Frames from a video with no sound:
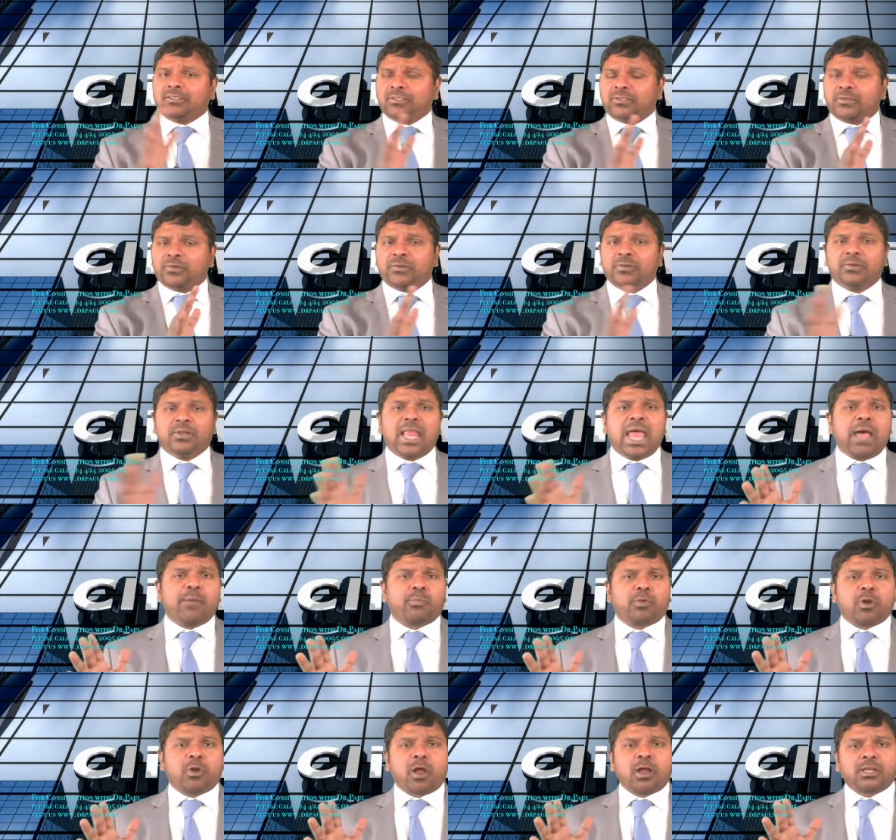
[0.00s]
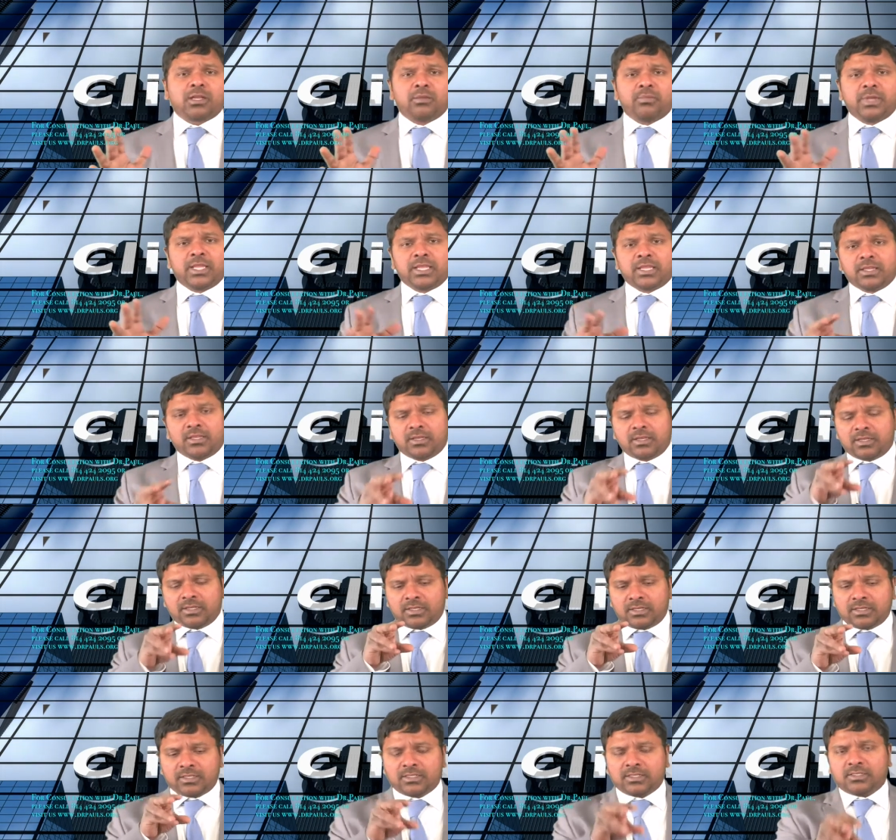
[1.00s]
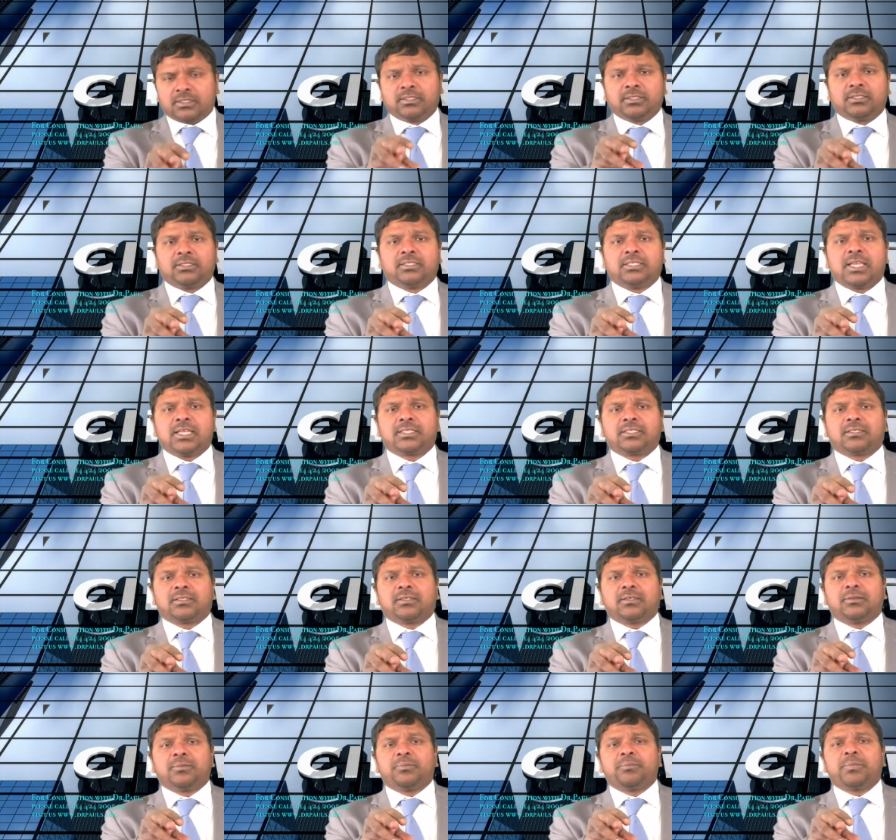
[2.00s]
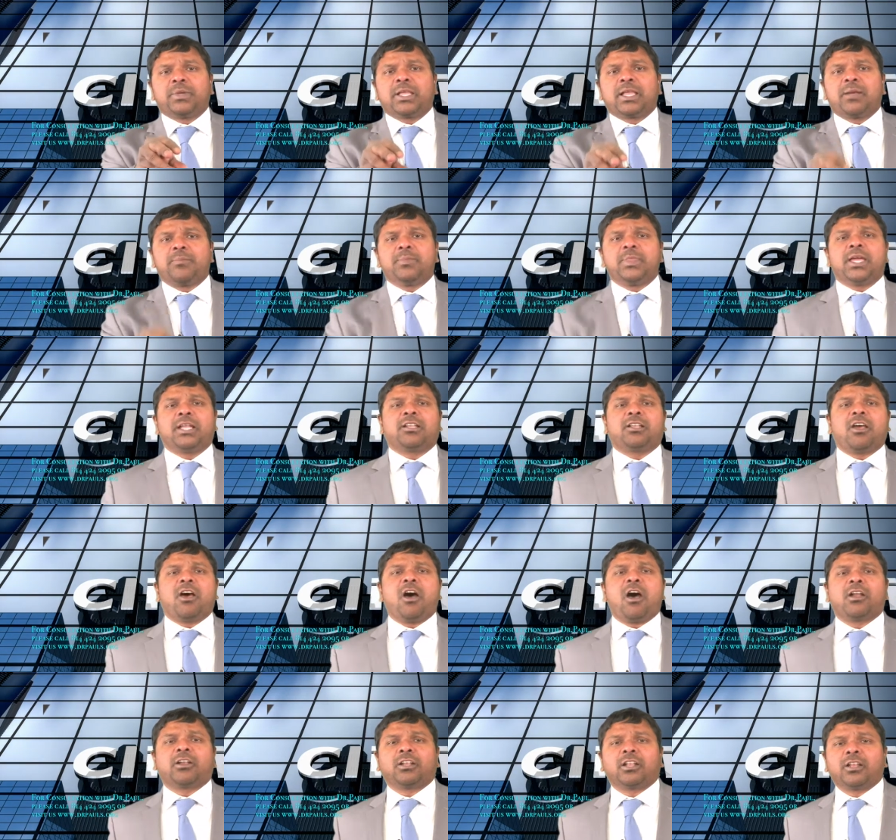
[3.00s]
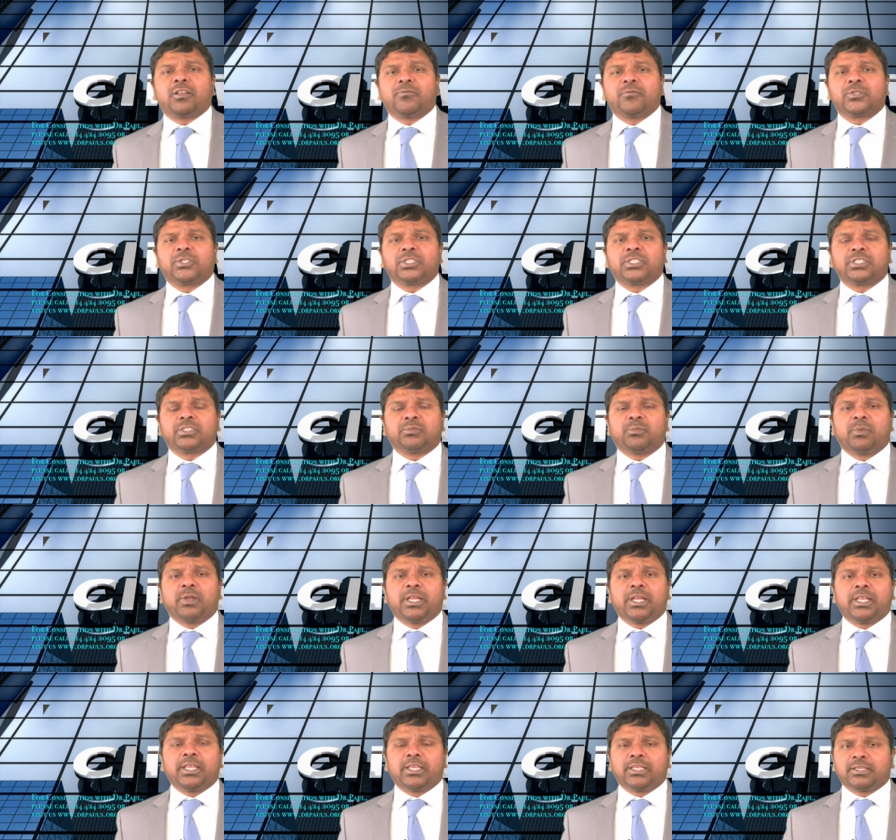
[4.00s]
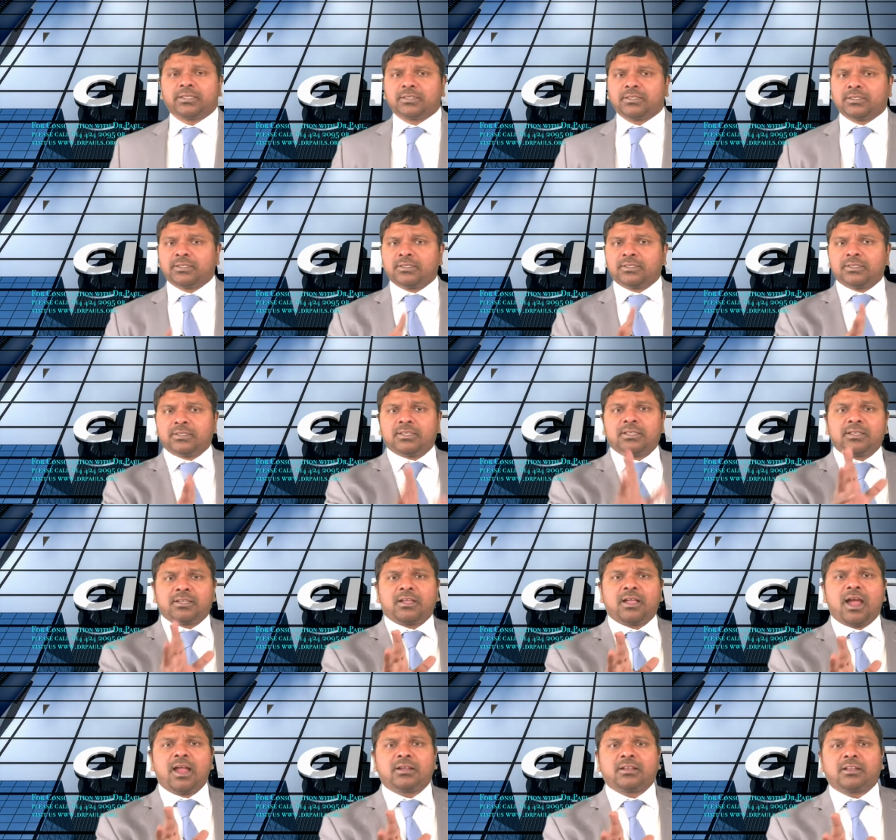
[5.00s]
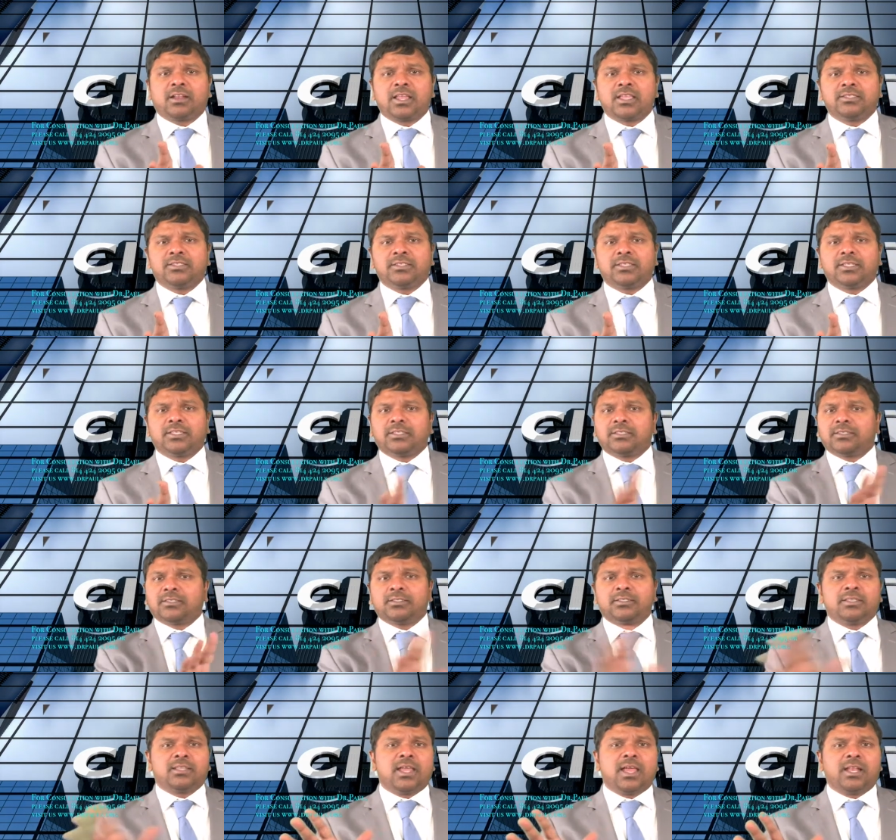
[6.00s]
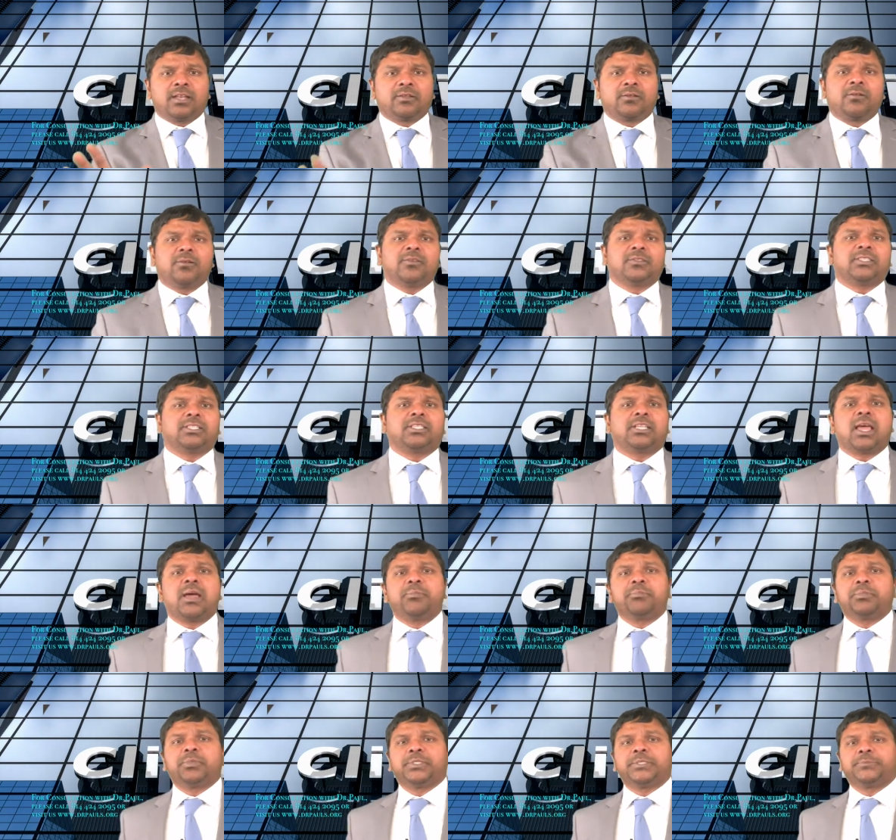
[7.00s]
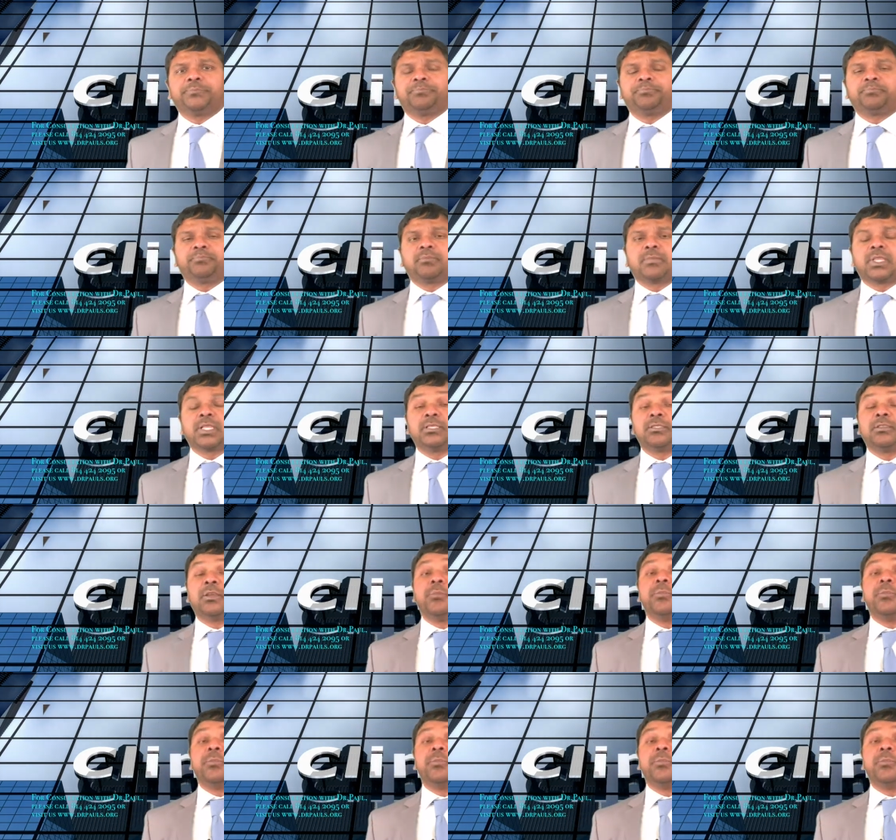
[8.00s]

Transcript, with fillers: you do laparotomy, just uh, pick up that artery which is bleeding, cauterize it and close it up. So